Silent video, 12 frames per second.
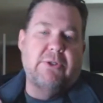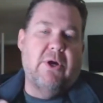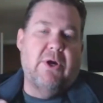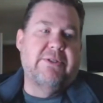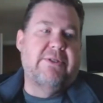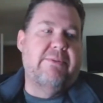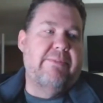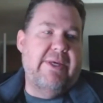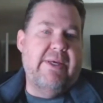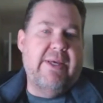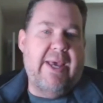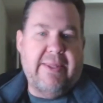costed
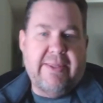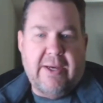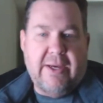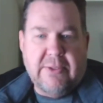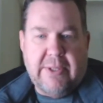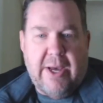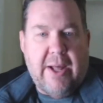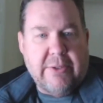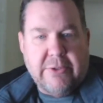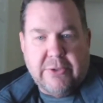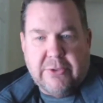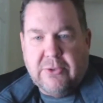me
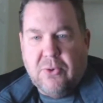$8,000,